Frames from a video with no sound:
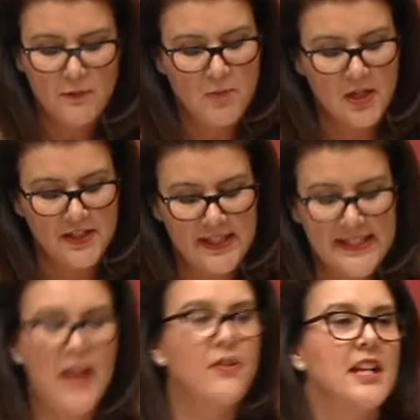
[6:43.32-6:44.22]
of politics
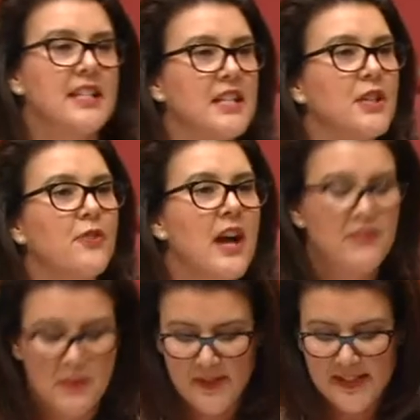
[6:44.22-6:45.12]
have identified
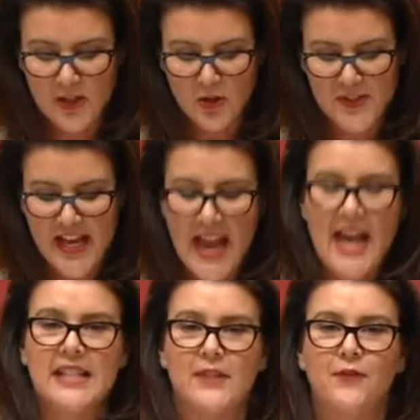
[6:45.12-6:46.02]
themselves
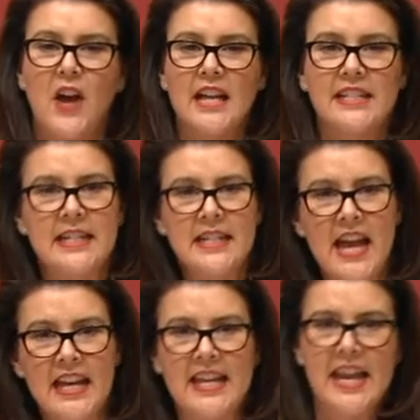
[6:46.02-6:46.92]
as fighting
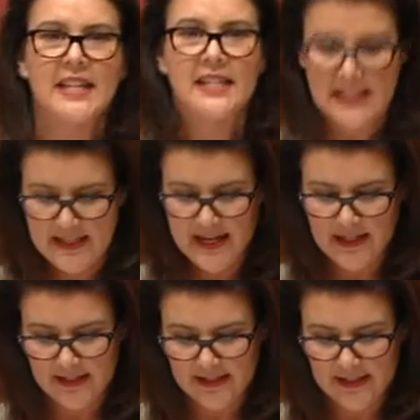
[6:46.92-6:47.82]
against
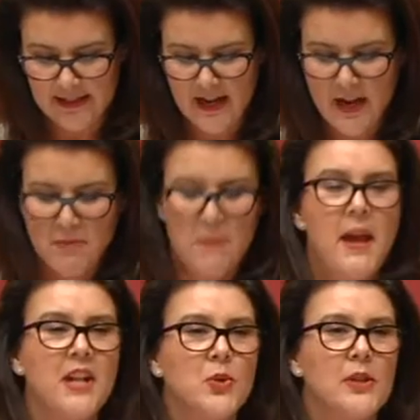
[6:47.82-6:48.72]
things,
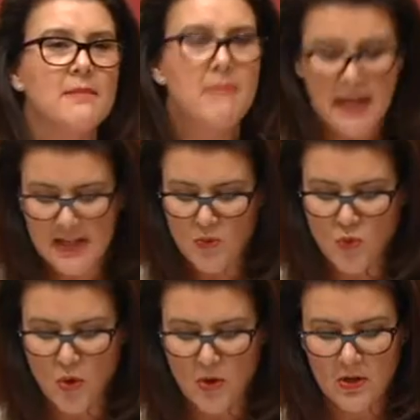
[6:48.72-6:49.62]
perpetually making
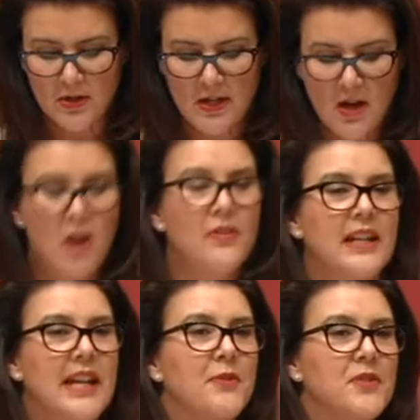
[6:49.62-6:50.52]
war on the
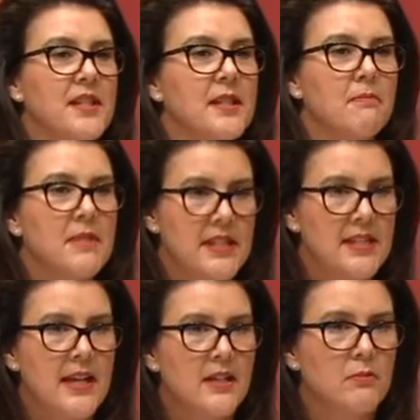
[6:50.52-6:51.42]
left's
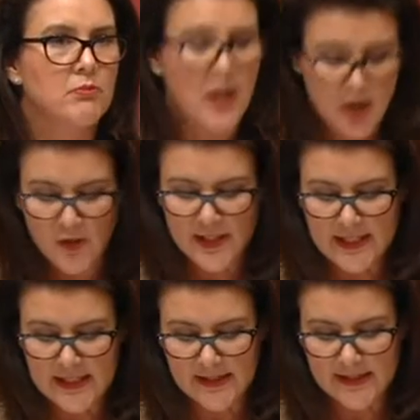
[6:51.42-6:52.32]
mistaken
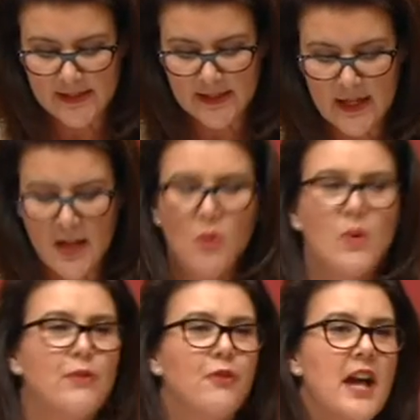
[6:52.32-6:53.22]
priorities. We
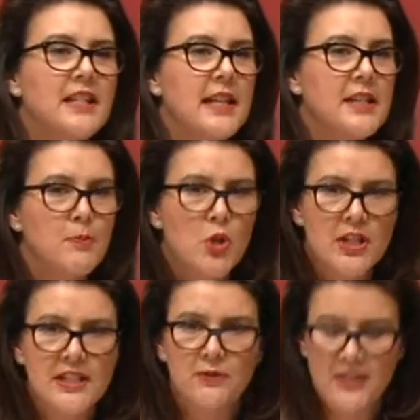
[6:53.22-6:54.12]
fight against
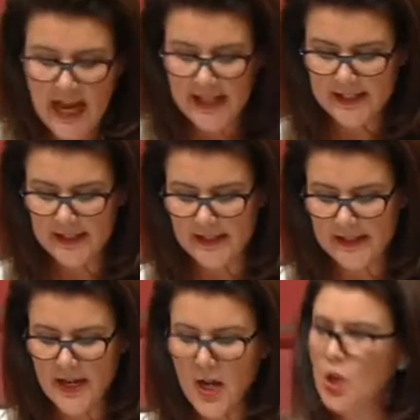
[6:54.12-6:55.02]
punitive taxes,
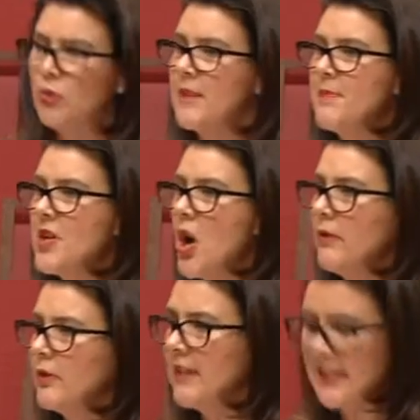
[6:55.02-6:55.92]
creeping
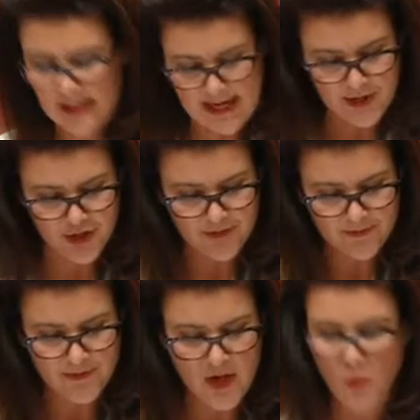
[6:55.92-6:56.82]
over-regulation,
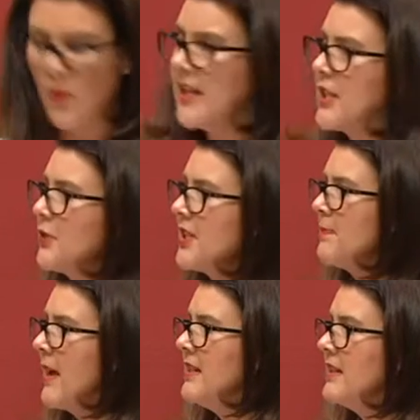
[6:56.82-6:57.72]
wasteful
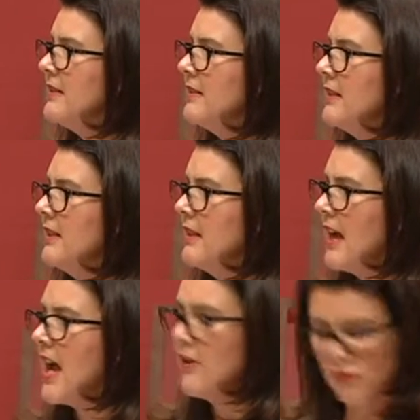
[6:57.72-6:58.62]
spending
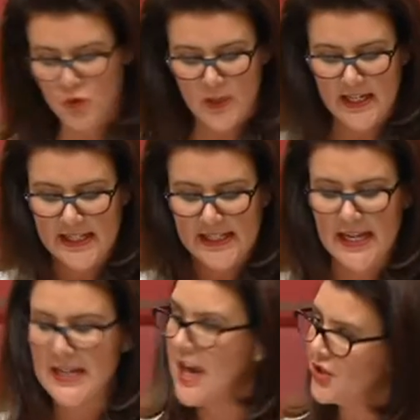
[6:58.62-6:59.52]
and ruinous
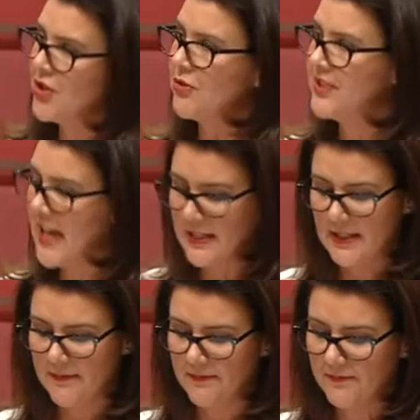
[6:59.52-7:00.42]
national debt.
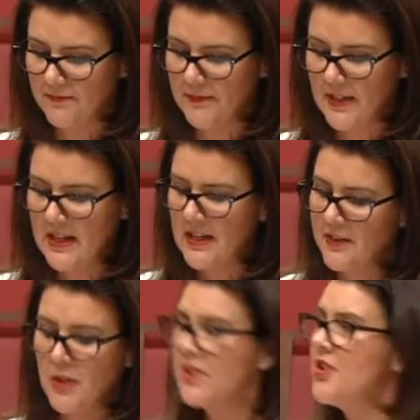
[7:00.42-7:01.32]

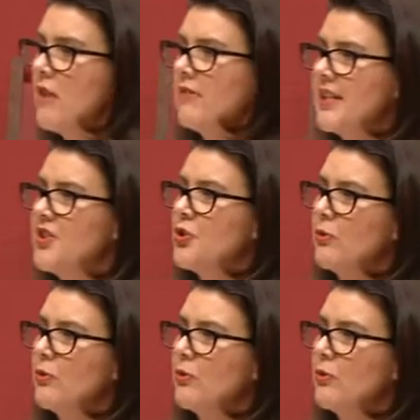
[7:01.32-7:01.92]
There is no reason to